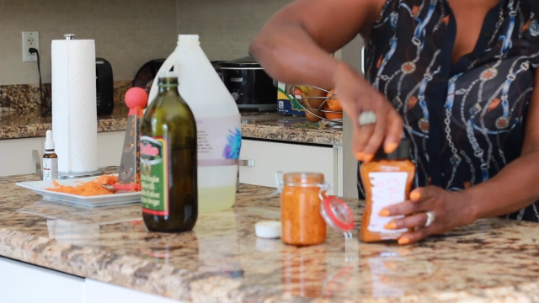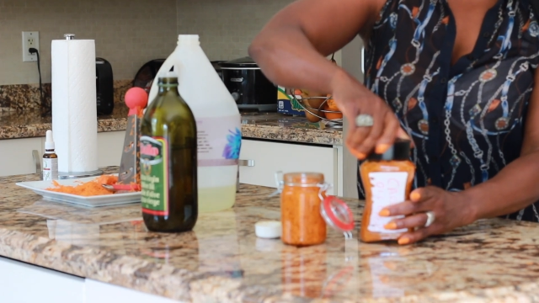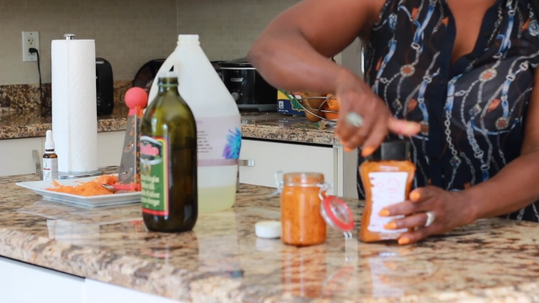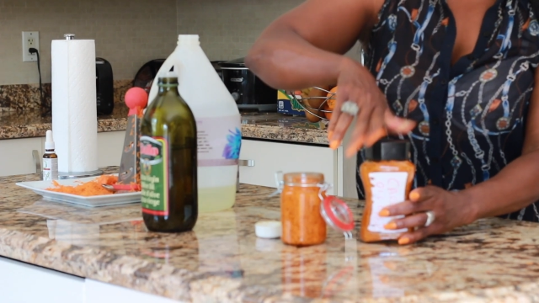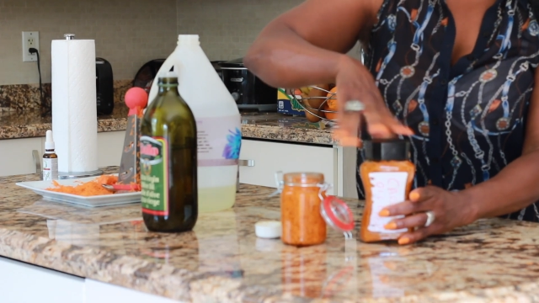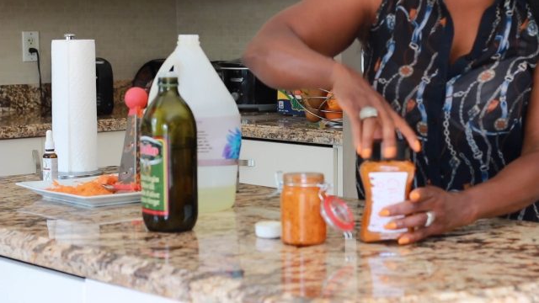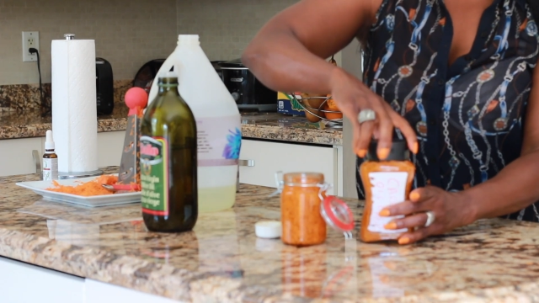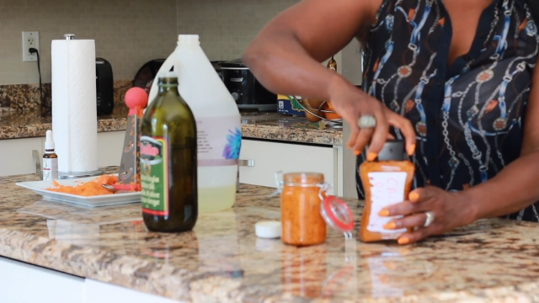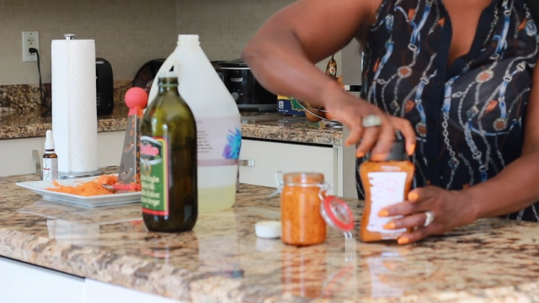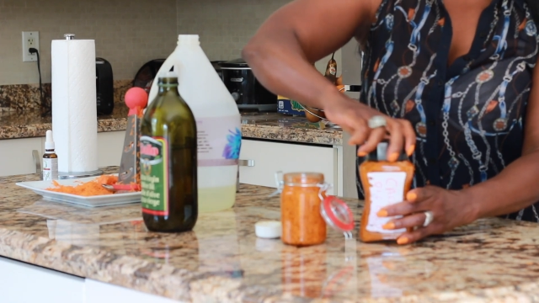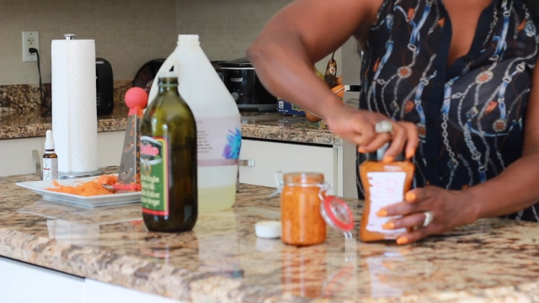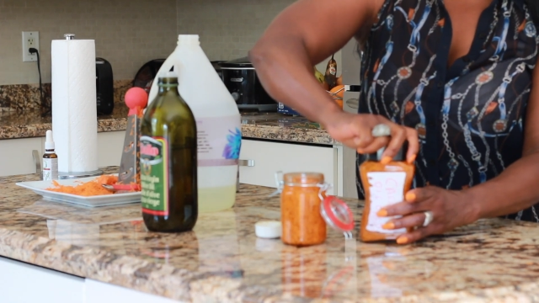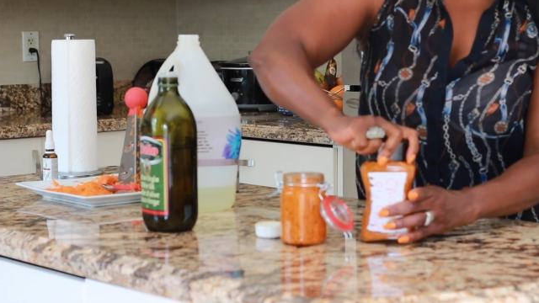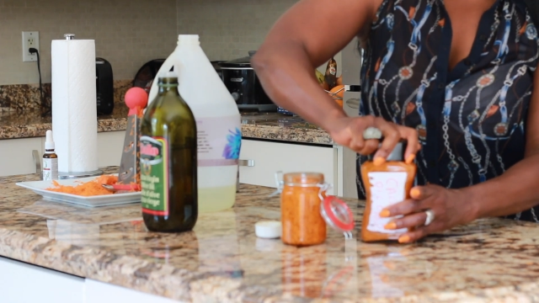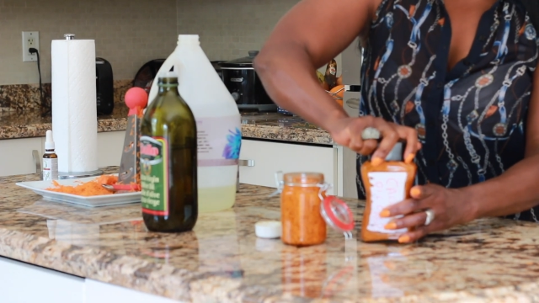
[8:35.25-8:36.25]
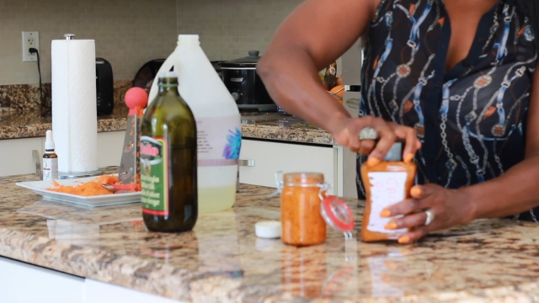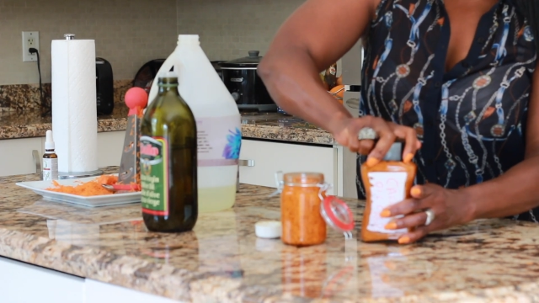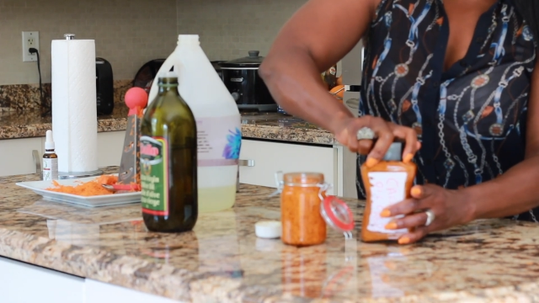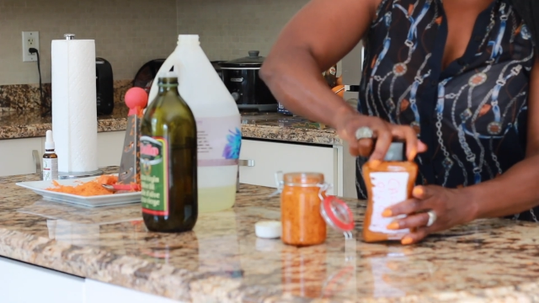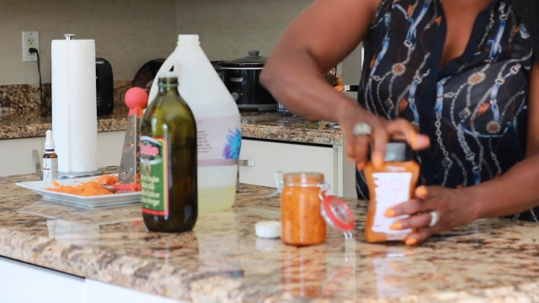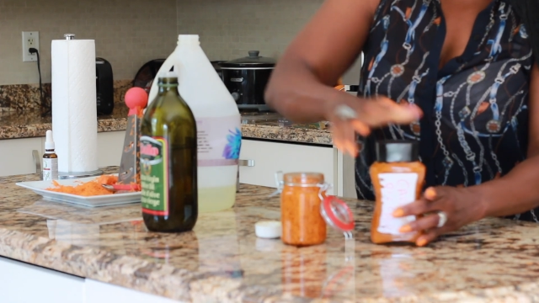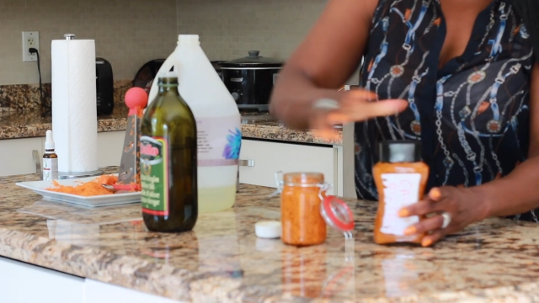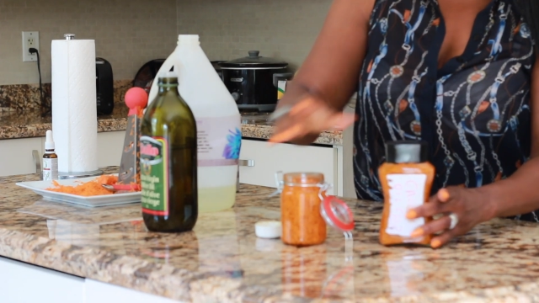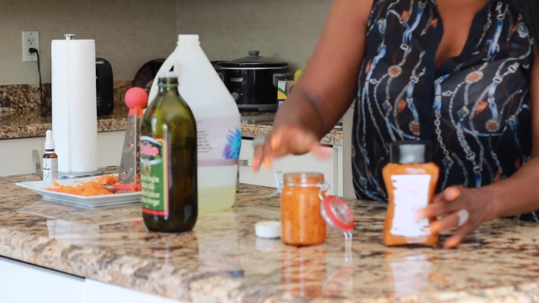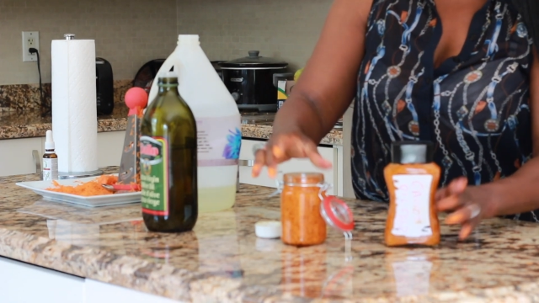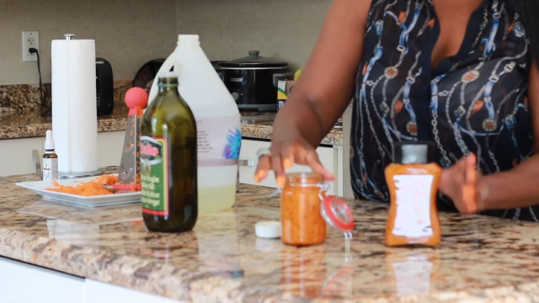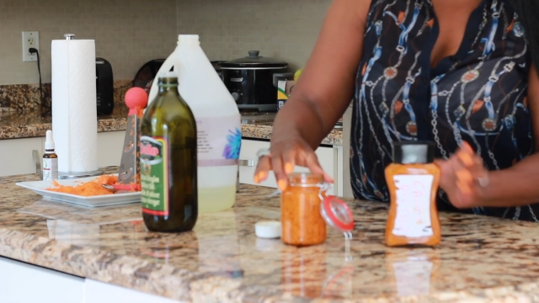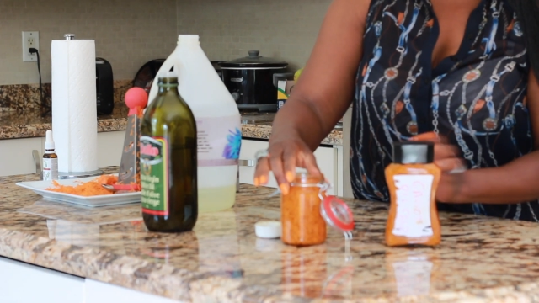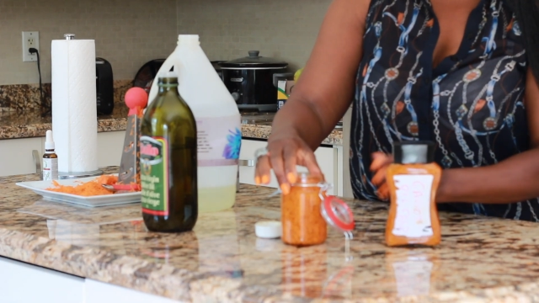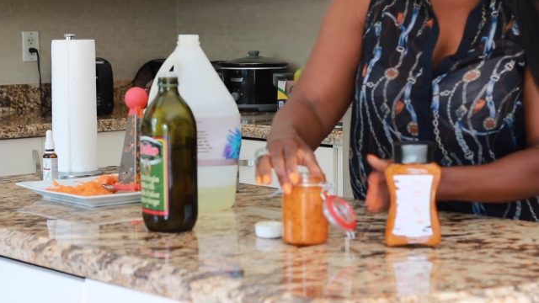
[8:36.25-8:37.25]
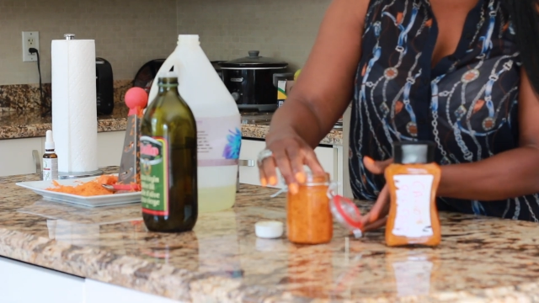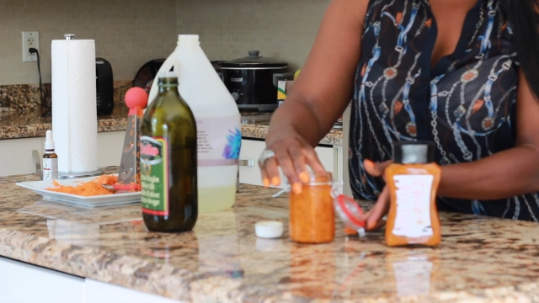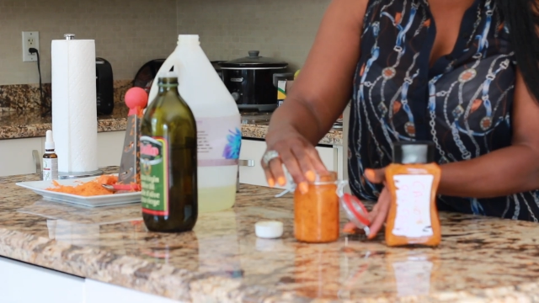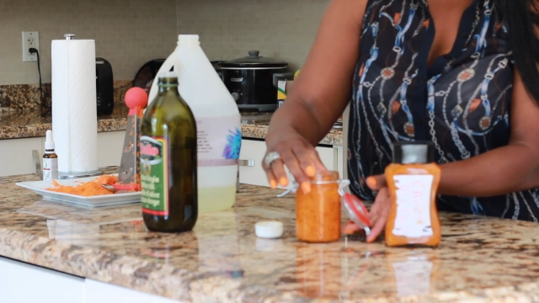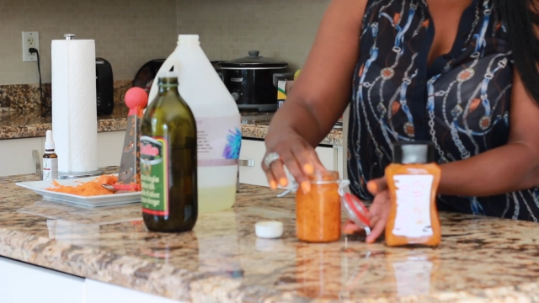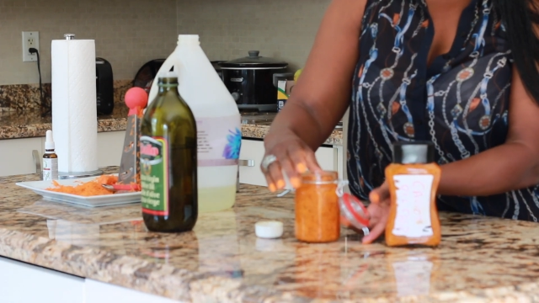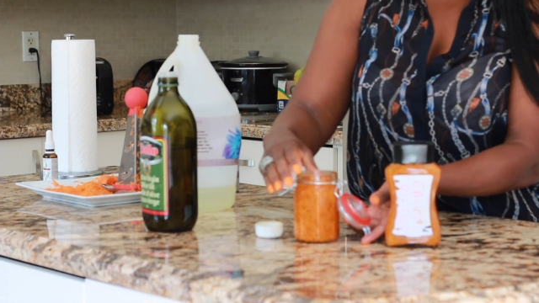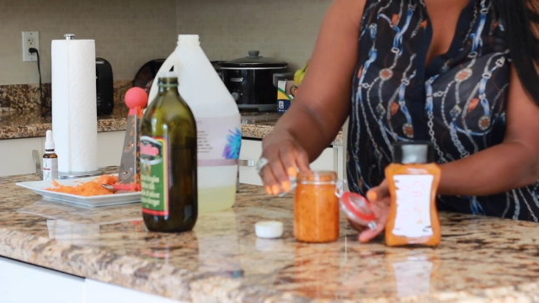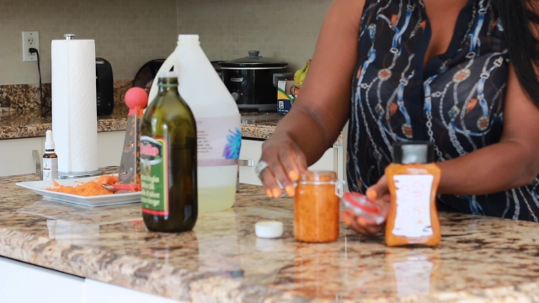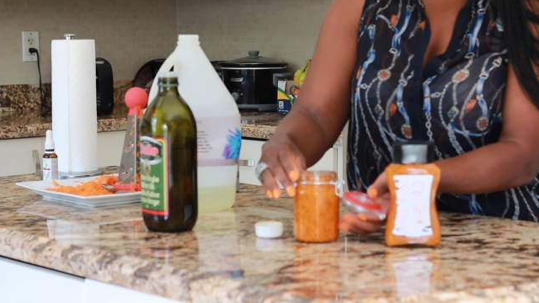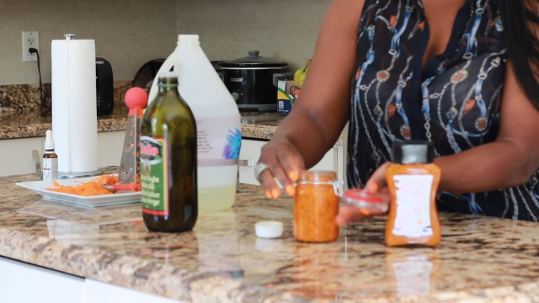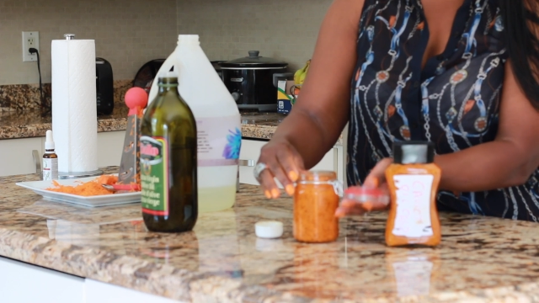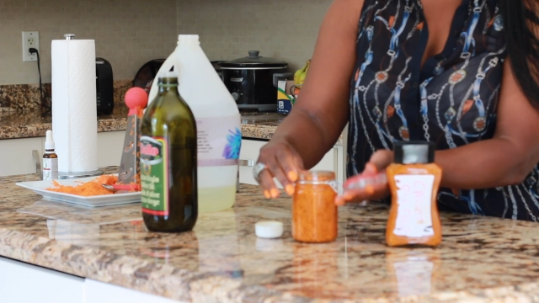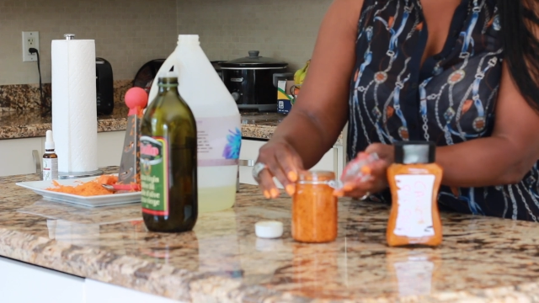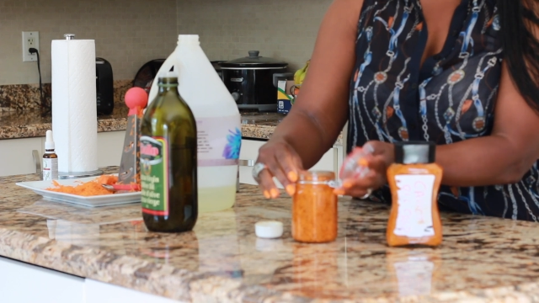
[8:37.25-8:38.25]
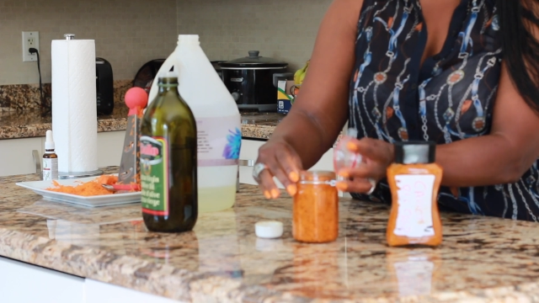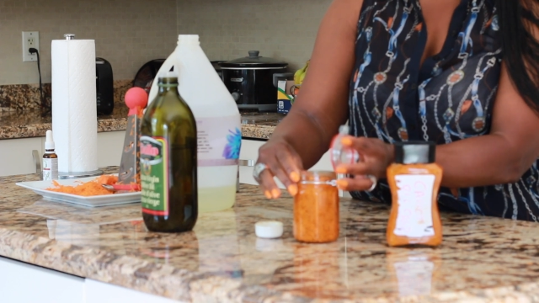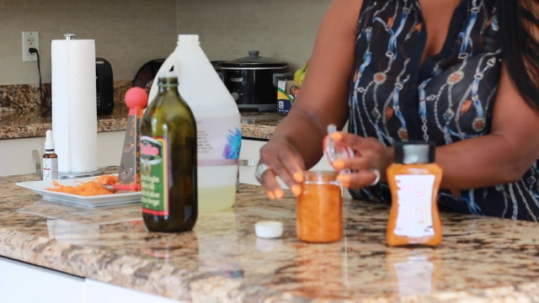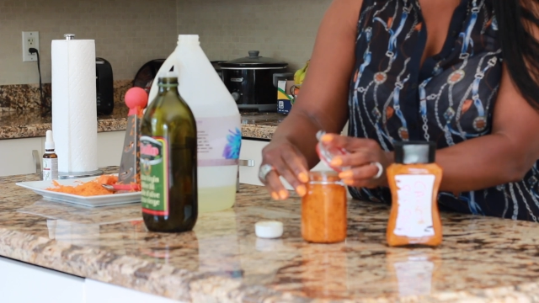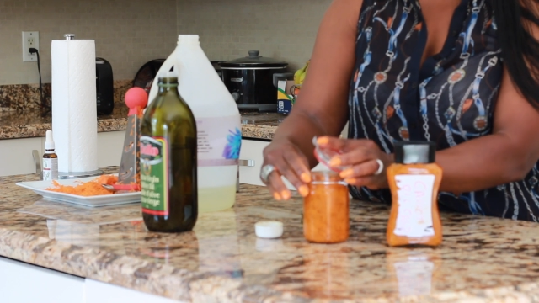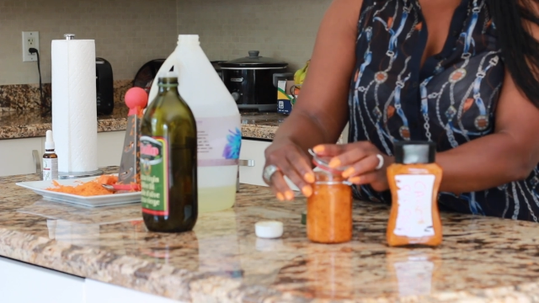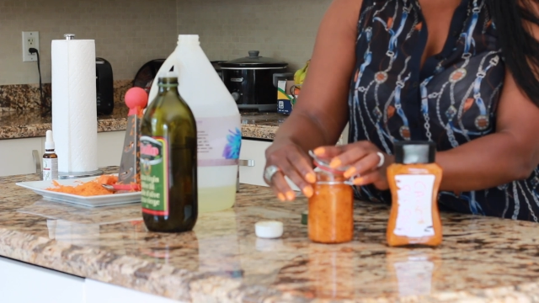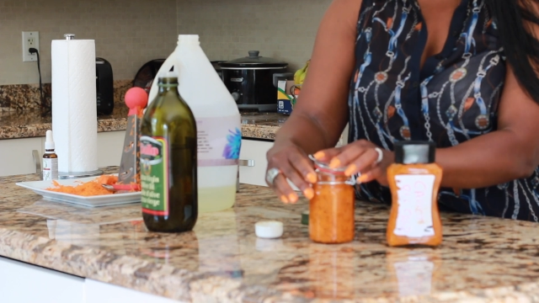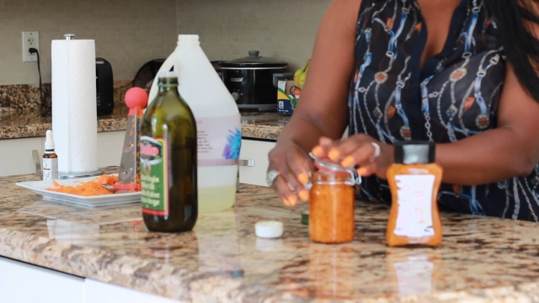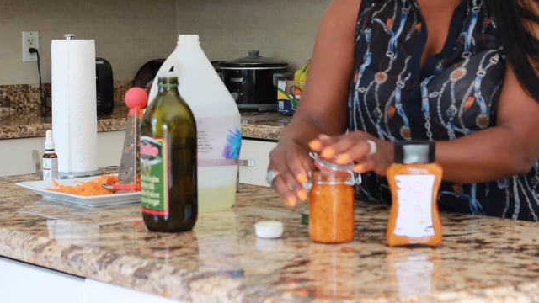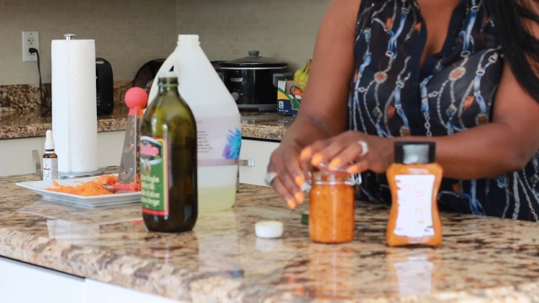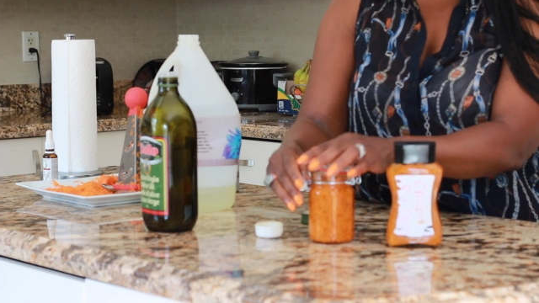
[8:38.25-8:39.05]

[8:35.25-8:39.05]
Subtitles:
(no speaker visible)